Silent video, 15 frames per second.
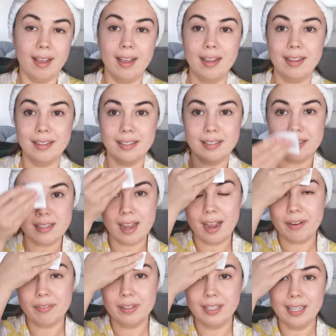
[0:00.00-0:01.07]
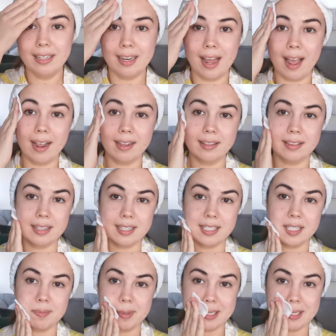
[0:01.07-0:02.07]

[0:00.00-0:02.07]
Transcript: And I really like this